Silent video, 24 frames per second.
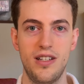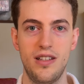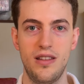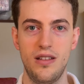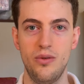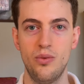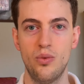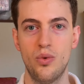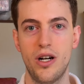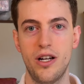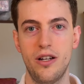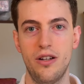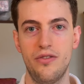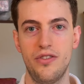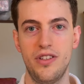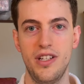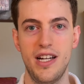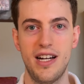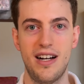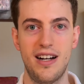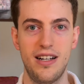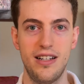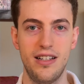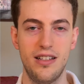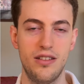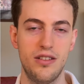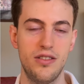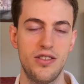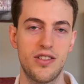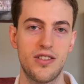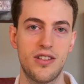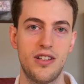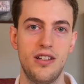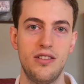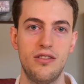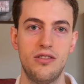the white of the eye and the
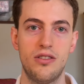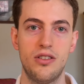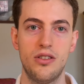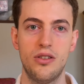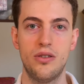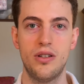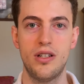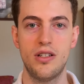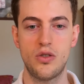skin tone,